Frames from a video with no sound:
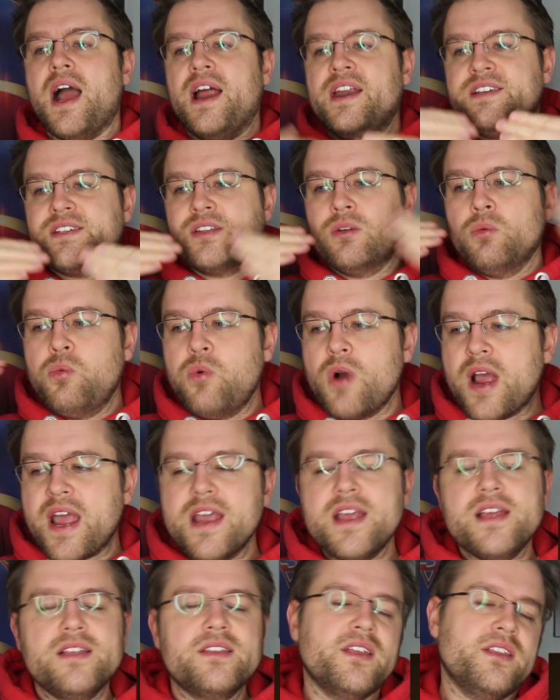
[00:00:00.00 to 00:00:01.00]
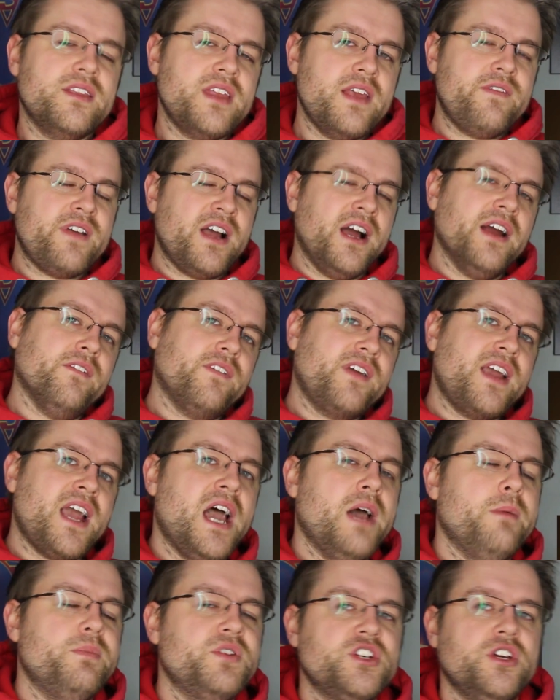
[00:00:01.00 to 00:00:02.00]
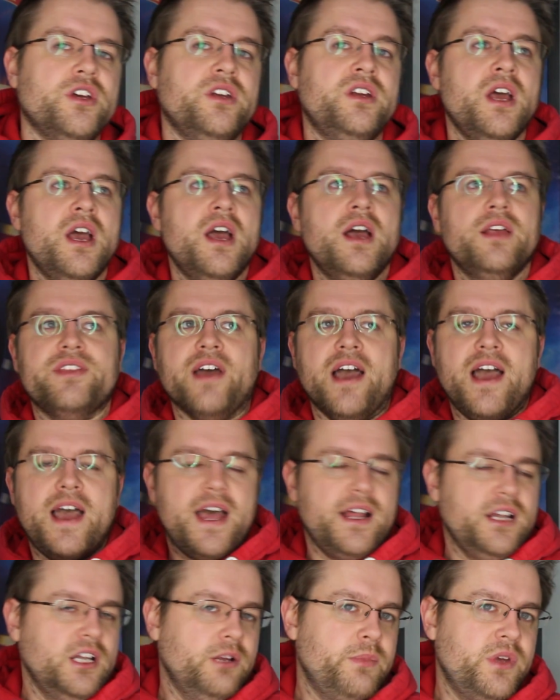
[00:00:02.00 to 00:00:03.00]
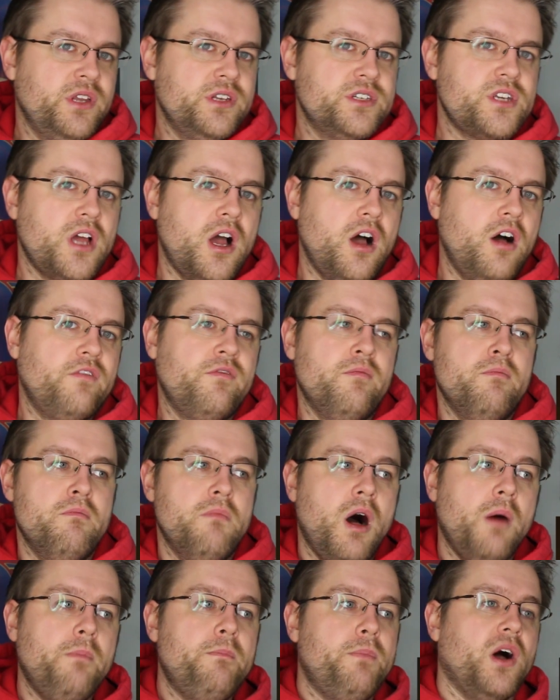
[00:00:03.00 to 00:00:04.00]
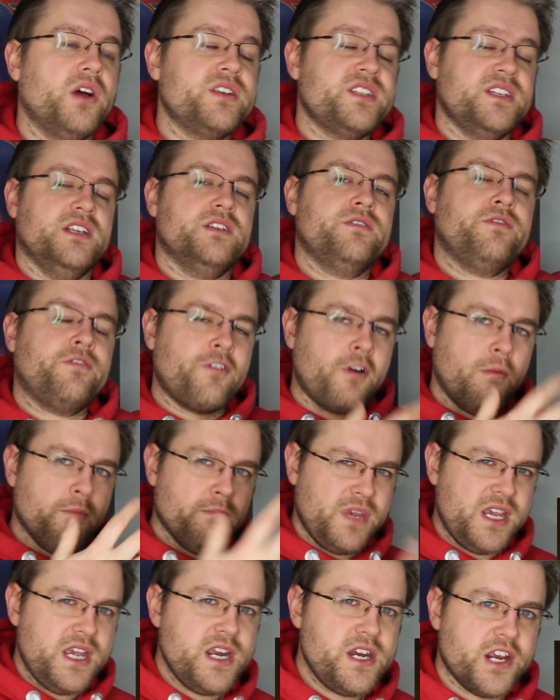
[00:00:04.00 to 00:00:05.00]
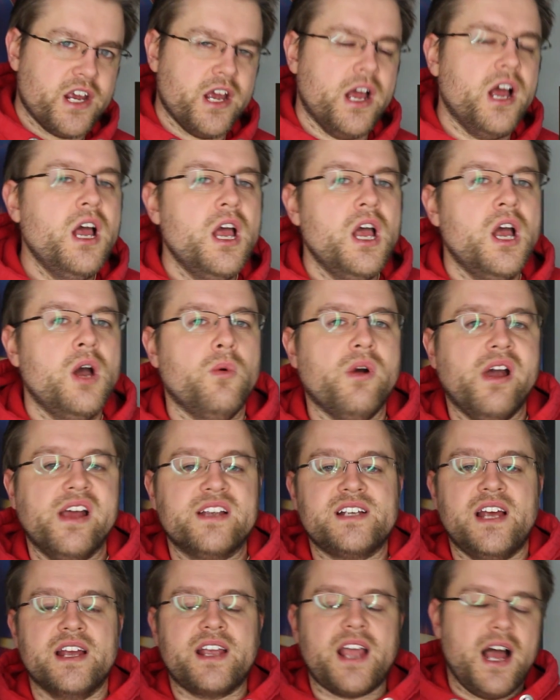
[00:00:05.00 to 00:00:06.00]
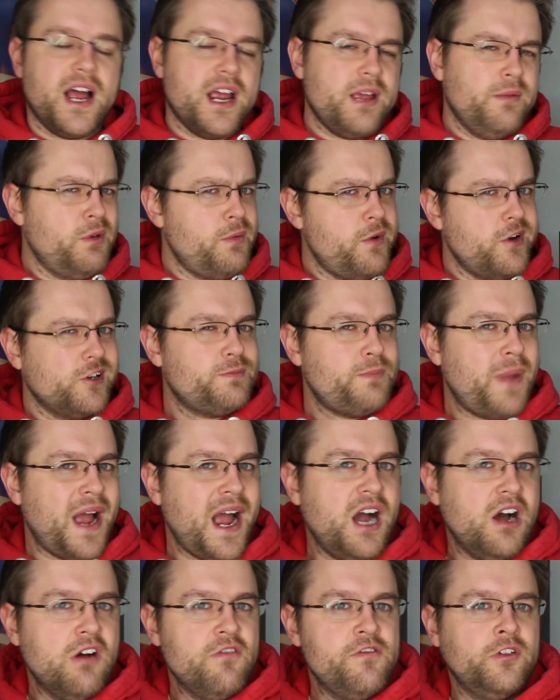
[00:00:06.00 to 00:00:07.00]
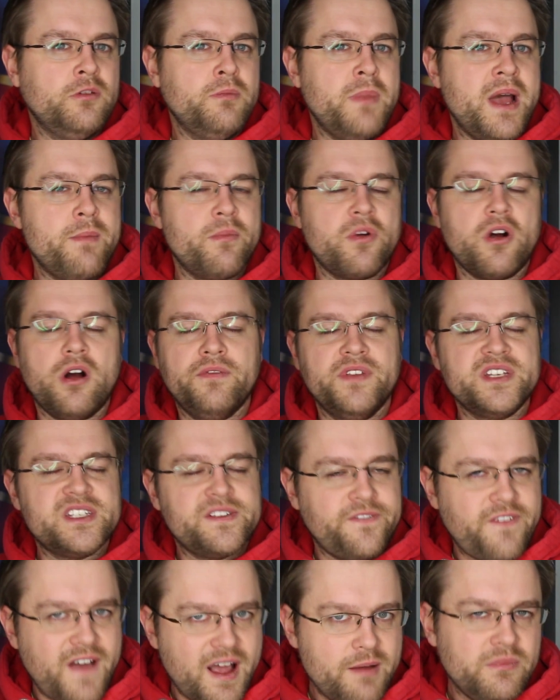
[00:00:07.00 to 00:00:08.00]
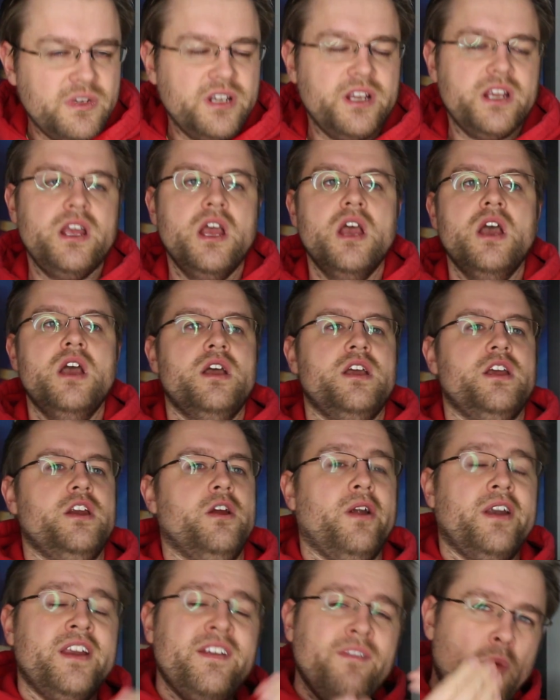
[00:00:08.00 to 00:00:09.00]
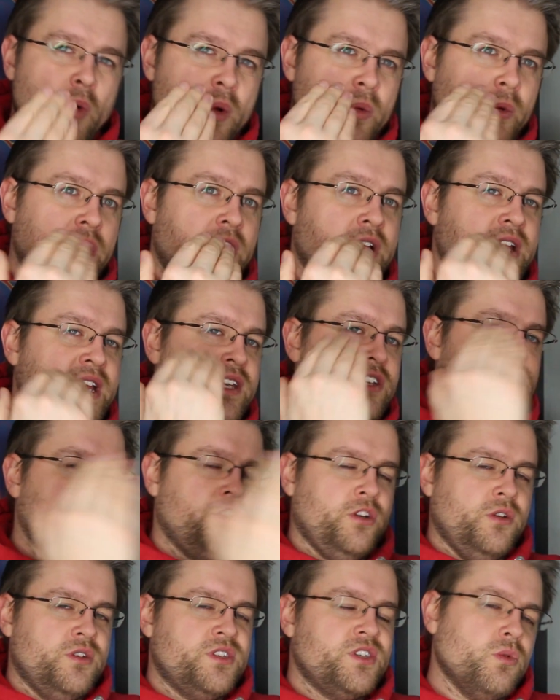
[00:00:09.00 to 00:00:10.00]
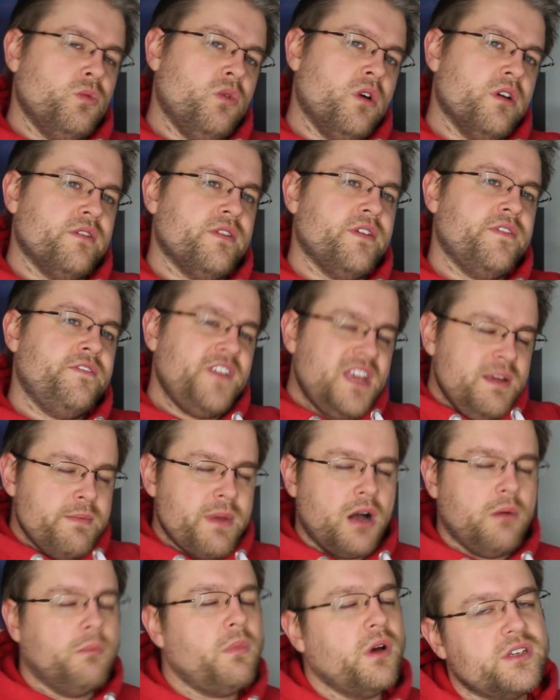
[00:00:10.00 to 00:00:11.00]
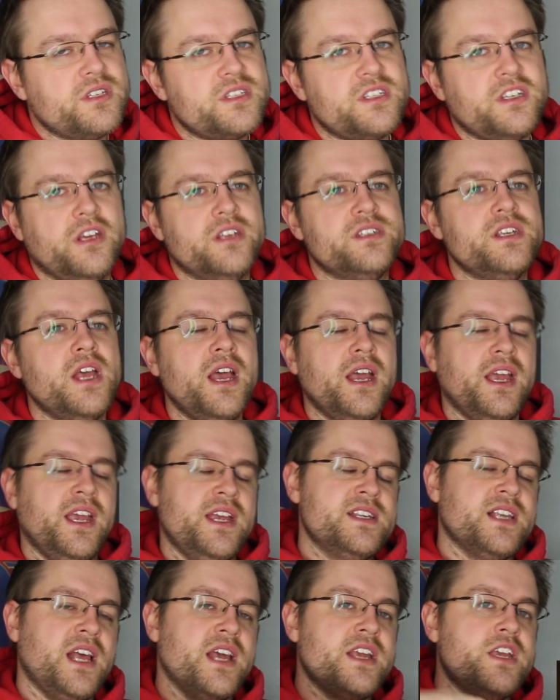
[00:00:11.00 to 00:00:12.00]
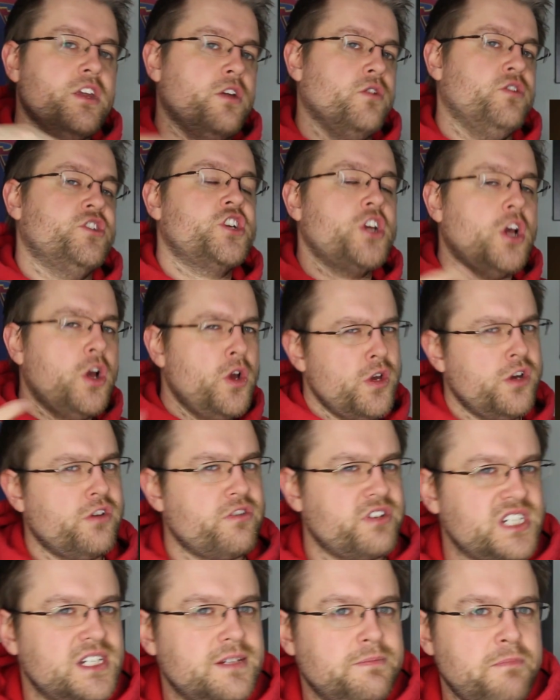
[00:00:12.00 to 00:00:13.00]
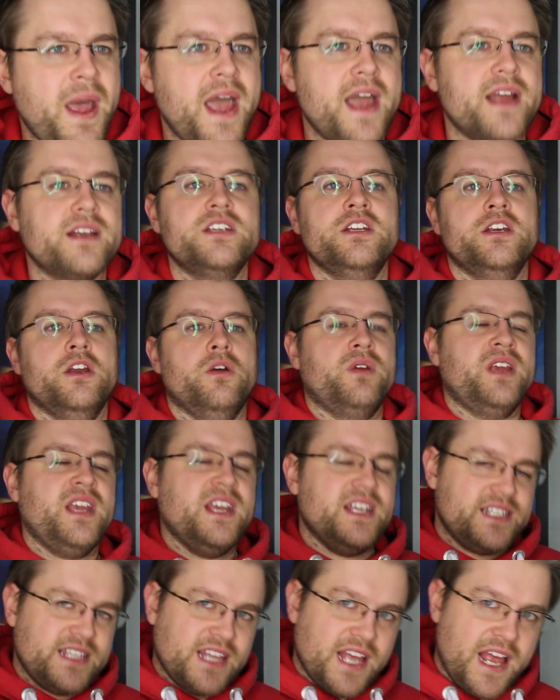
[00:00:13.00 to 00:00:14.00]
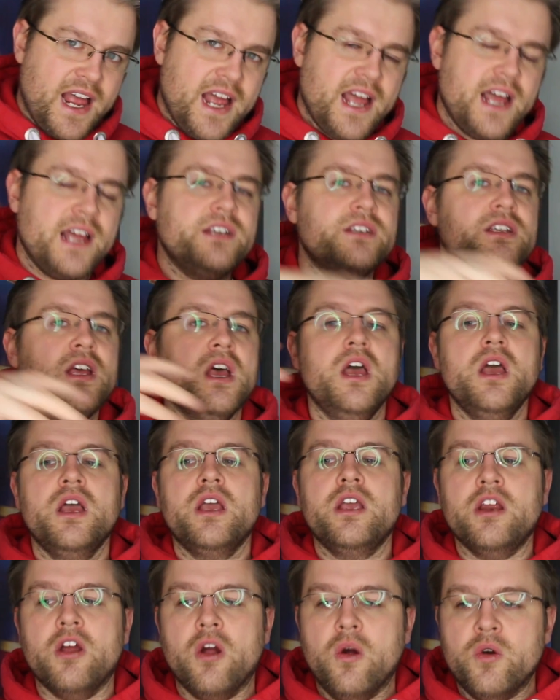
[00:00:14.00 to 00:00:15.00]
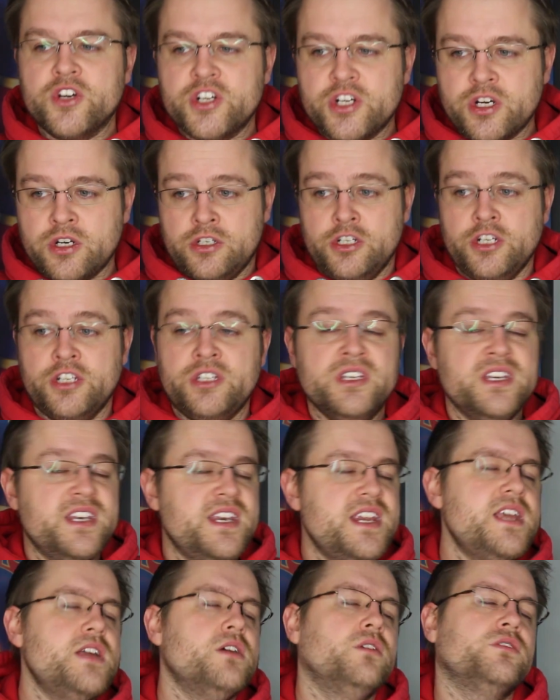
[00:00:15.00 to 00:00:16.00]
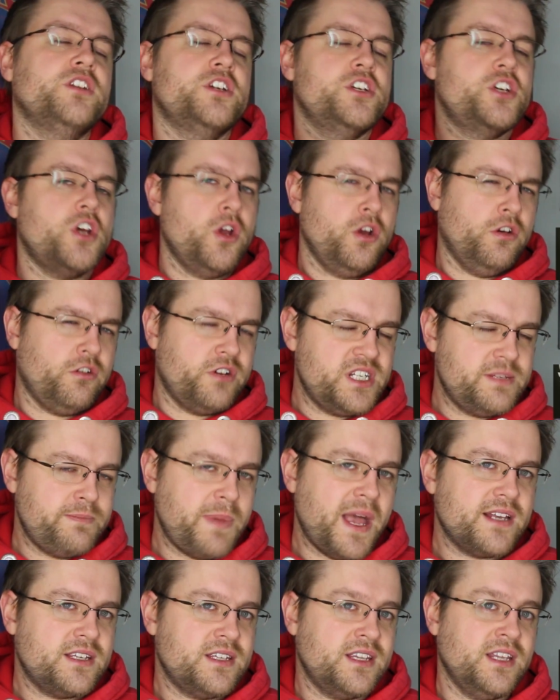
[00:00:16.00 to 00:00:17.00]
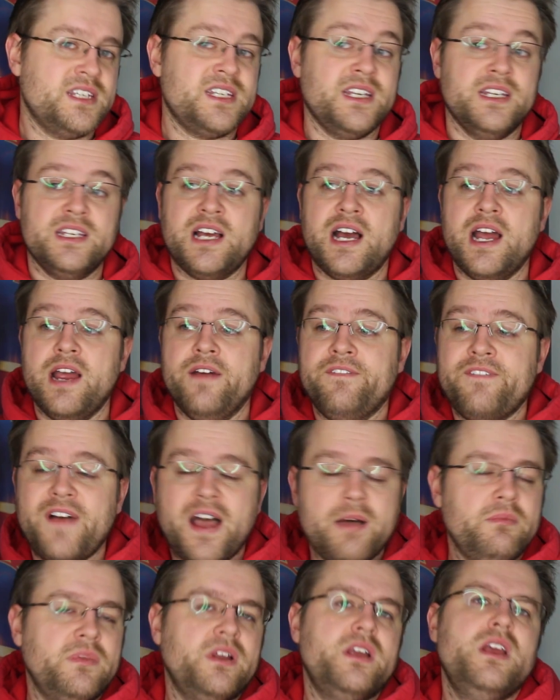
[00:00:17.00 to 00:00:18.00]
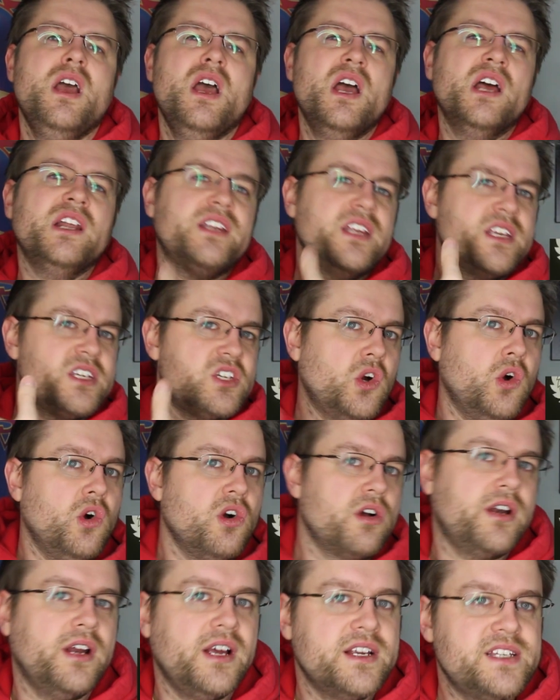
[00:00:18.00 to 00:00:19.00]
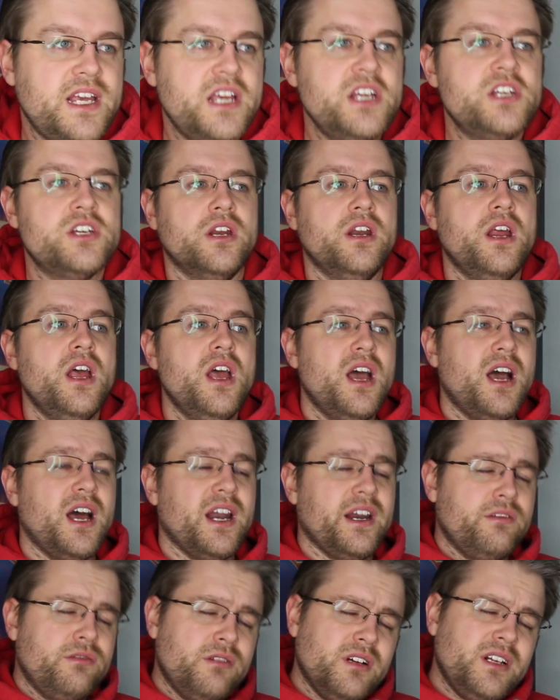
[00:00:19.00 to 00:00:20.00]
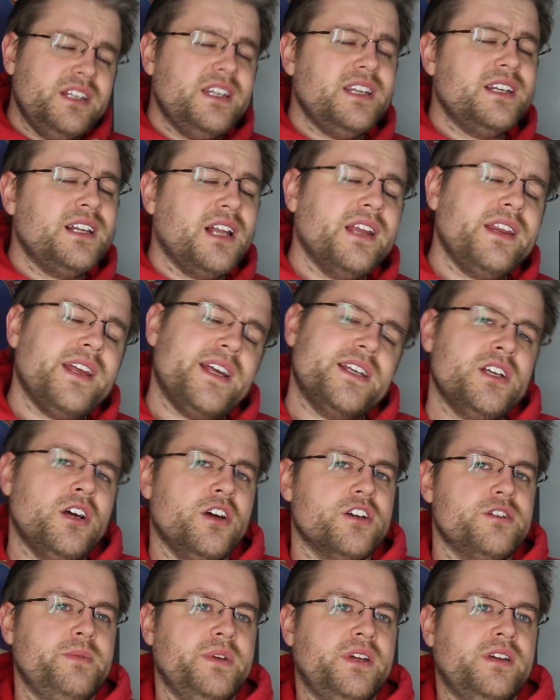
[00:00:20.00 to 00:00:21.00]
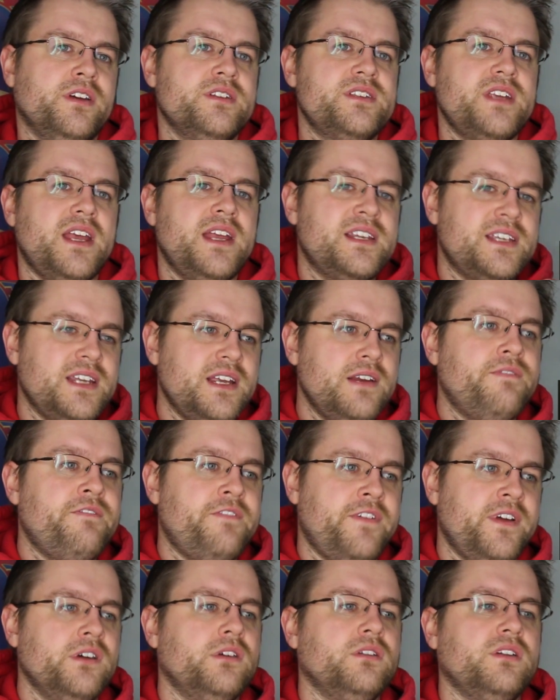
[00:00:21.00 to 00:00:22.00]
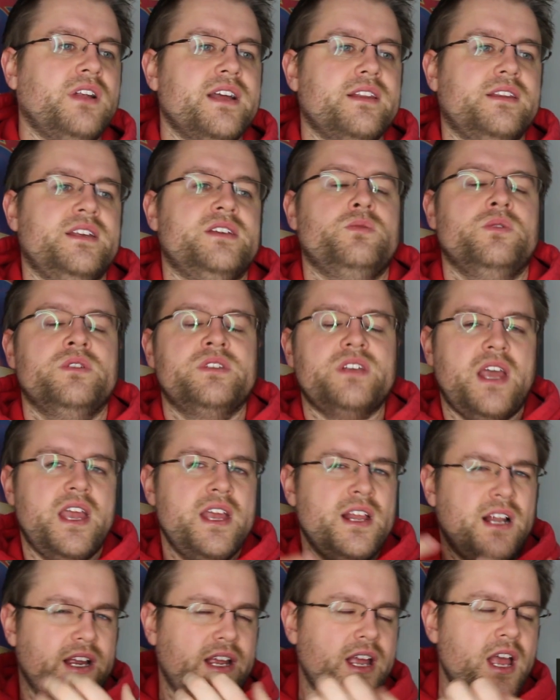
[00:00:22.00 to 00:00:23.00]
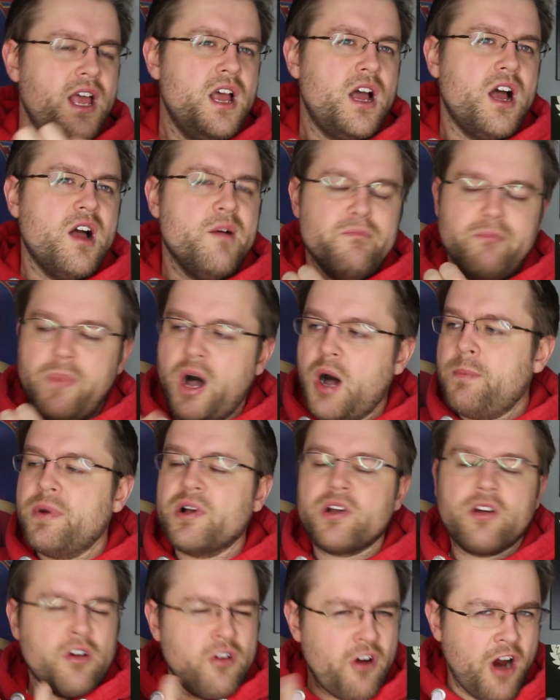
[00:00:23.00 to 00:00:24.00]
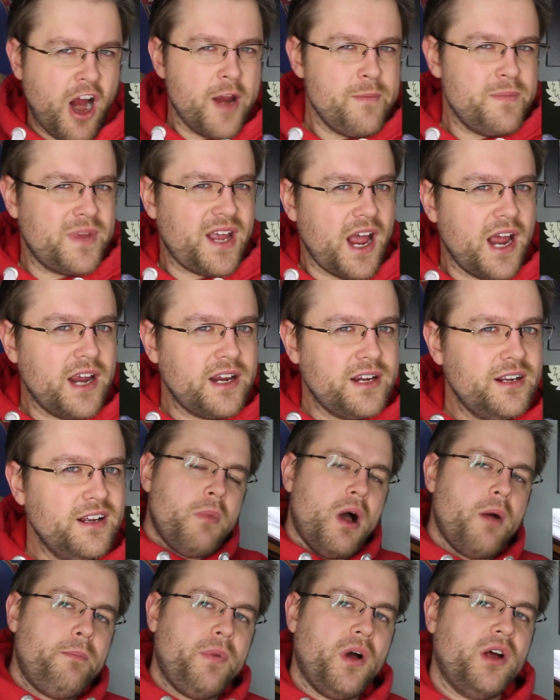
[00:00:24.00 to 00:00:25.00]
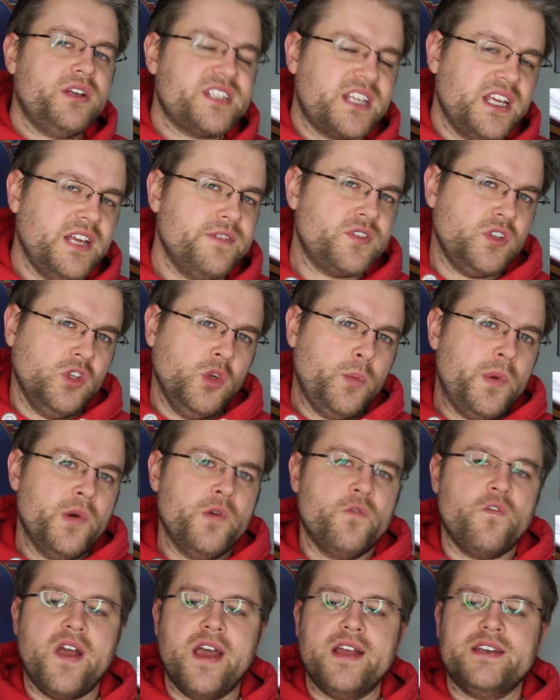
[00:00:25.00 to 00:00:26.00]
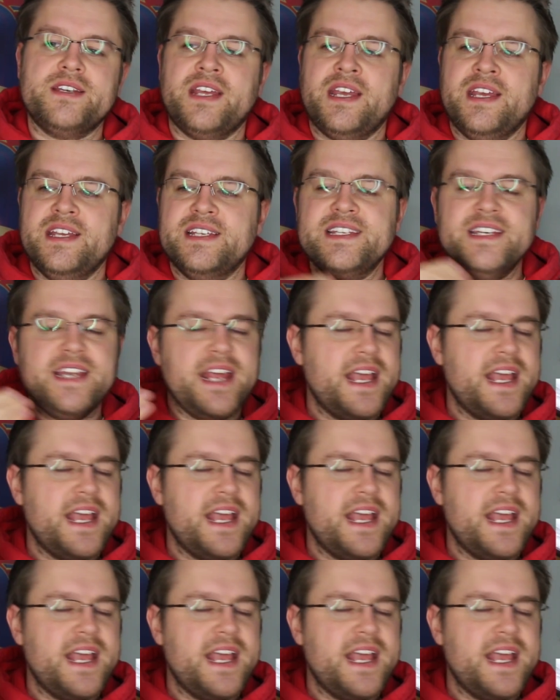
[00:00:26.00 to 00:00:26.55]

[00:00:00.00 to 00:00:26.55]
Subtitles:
And it's the way that they've kind of captured that element of mob bosses from media, where it's like, I am the most powerful member of this family, you know. And even when we were introduced to one of the female monsters, he's like, you know, show your respect, you know, kiss the hand, you know, just kneel to show your respect to this entire family, to this organization. And I really did like that touch, because it did feel like this was a mob crime gang. Mob boss gives Lupinred his